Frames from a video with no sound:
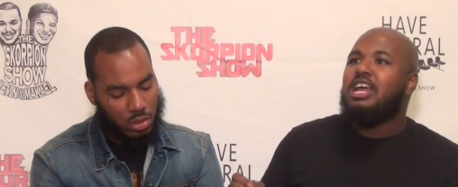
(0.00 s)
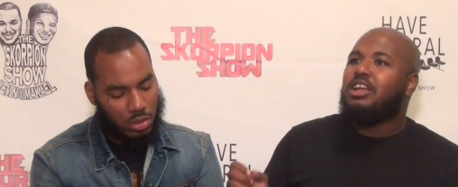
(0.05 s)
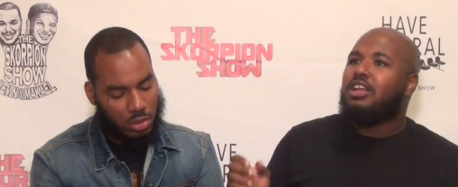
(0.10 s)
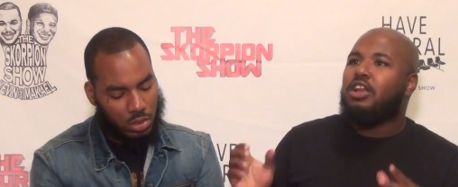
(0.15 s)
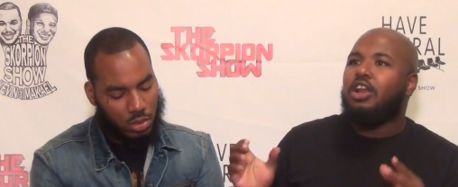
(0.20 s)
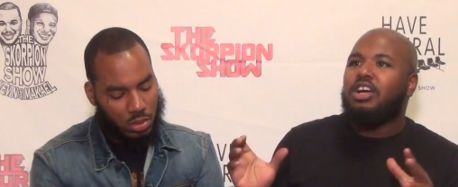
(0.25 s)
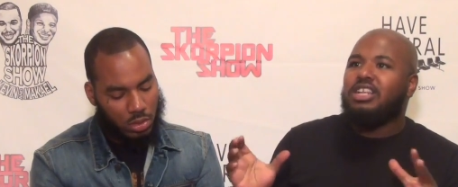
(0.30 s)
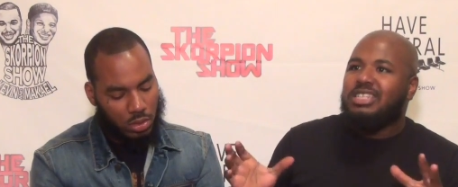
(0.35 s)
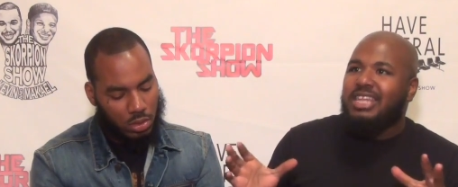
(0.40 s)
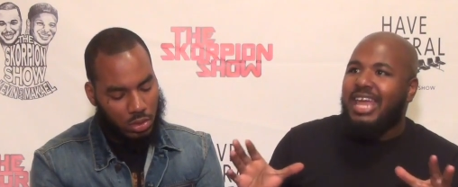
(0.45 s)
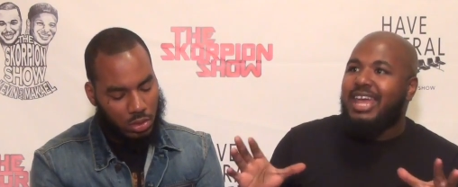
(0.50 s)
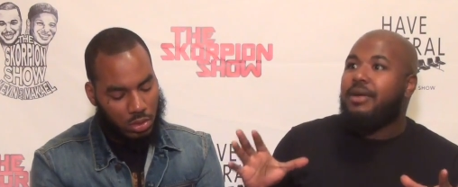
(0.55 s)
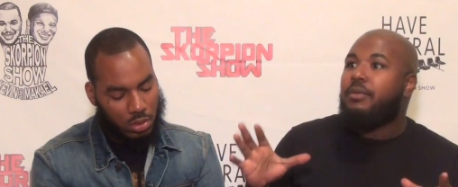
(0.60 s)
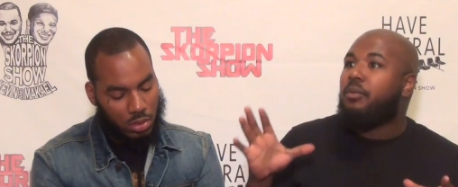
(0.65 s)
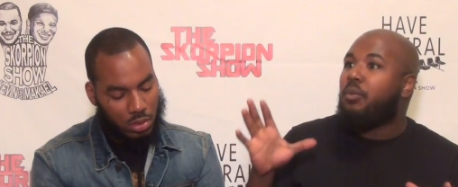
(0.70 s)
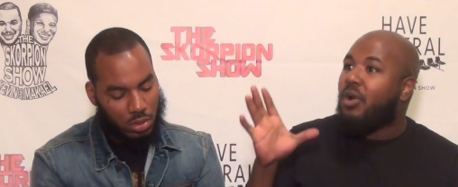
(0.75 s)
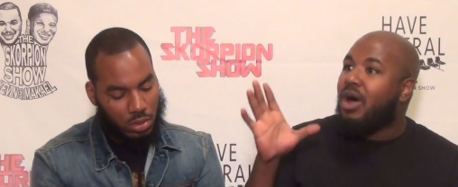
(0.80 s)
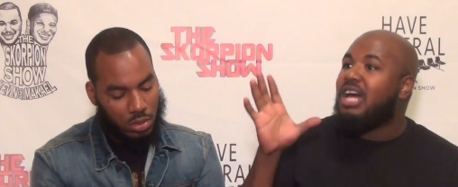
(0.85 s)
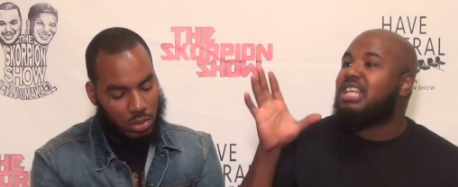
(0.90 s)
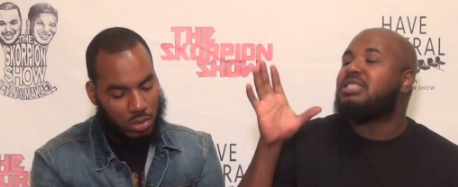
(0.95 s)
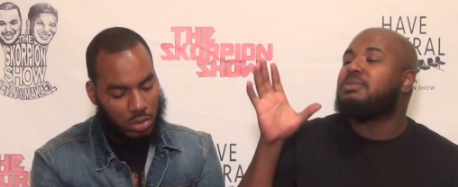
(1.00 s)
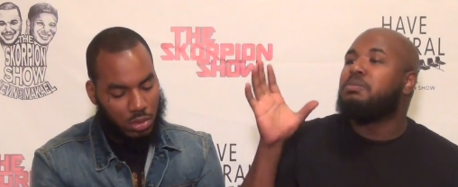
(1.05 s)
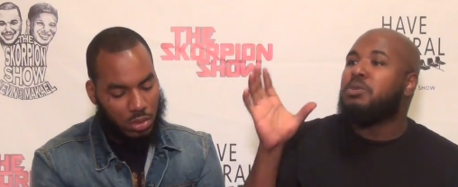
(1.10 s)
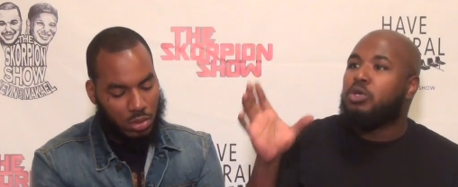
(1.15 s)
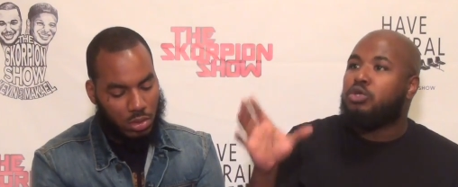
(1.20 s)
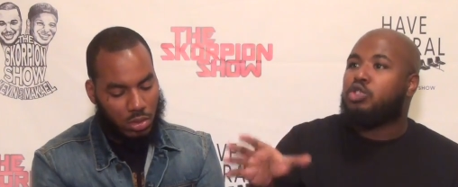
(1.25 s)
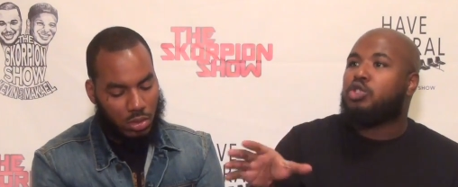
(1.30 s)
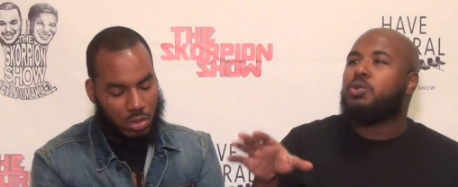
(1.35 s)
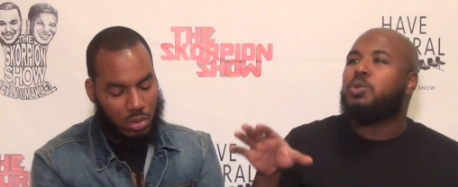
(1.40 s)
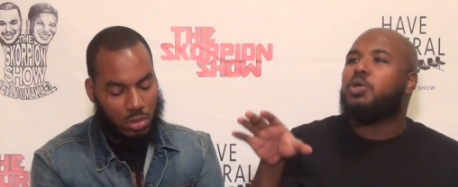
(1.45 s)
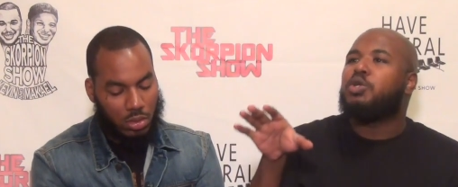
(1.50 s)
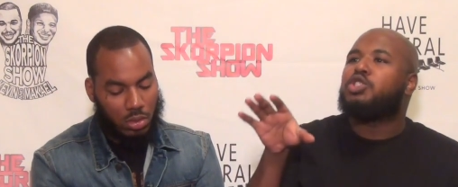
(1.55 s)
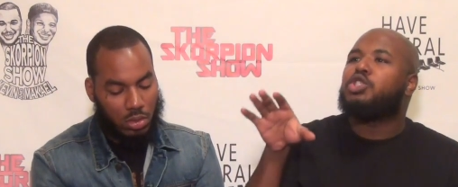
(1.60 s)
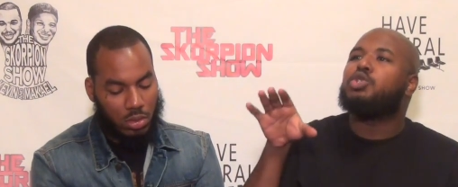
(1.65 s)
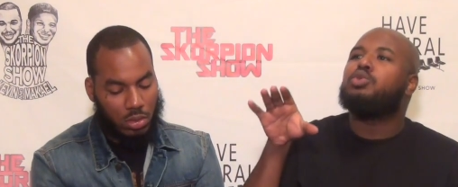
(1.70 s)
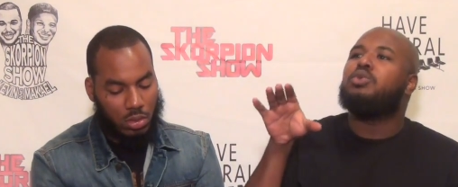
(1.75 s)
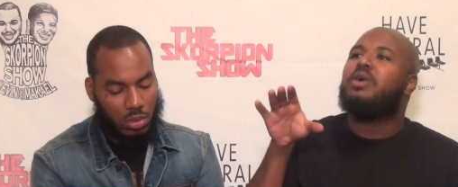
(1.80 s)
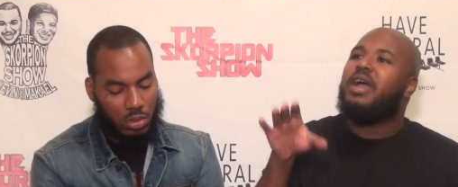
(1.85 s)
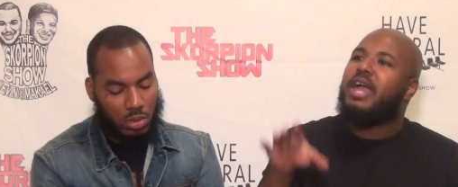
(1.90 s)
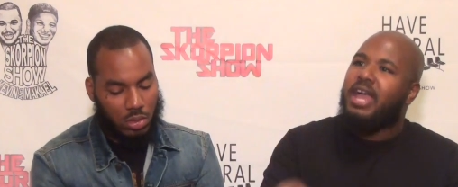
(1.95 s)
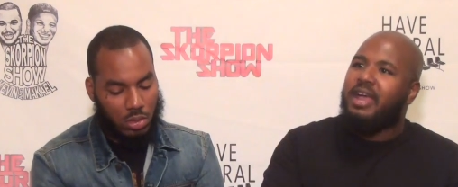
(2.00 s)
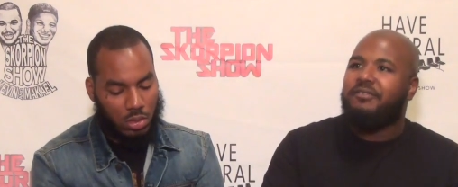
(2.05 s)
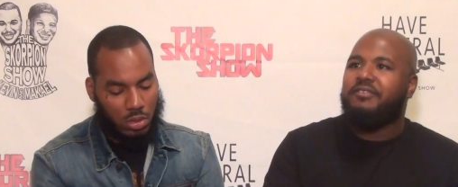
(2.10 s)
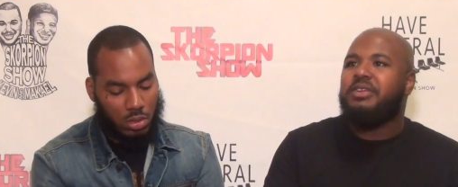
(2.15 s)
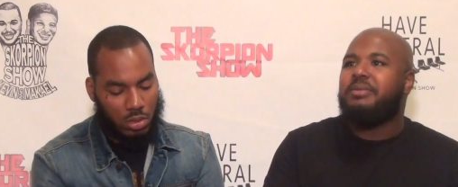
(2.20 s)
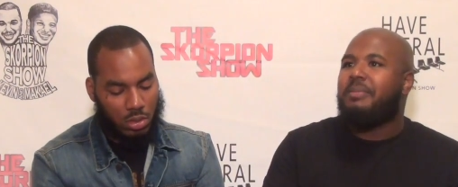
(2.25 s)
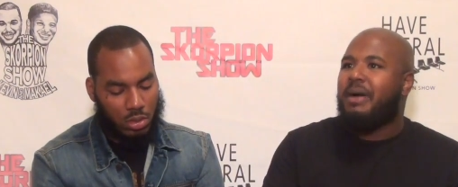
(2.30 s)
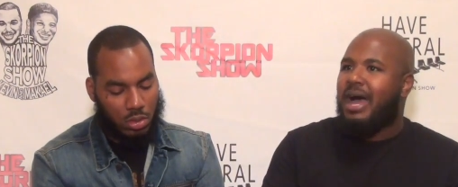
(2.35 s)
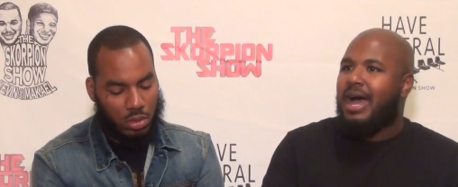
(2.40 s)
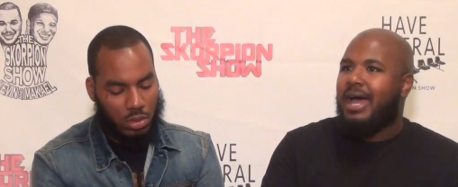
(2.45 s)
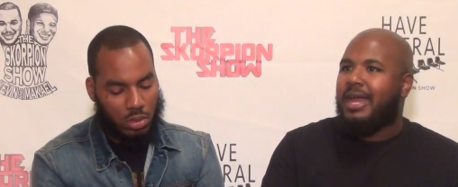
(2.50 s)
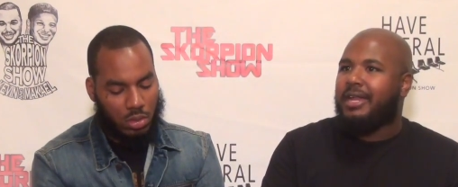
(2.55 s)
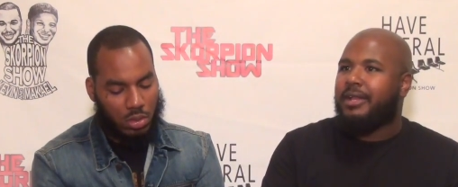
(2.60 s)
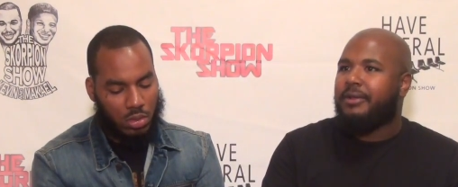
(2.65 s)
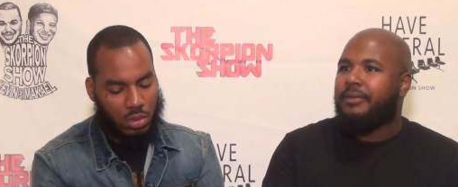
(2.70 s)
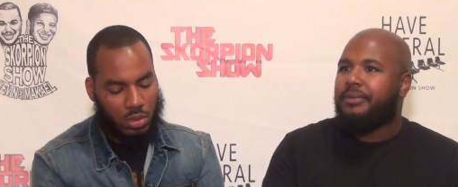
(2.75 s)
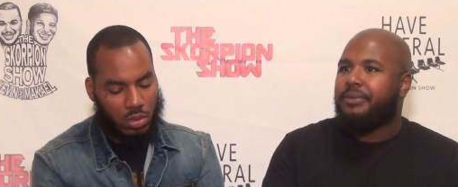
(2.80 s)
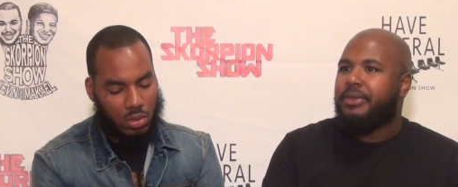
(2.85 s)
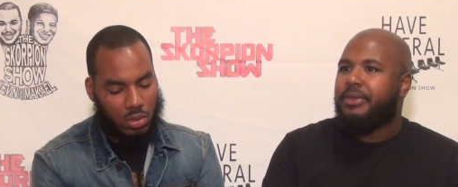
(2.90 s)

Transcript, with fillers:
Speaker 1: Claudette was mutual to everybody.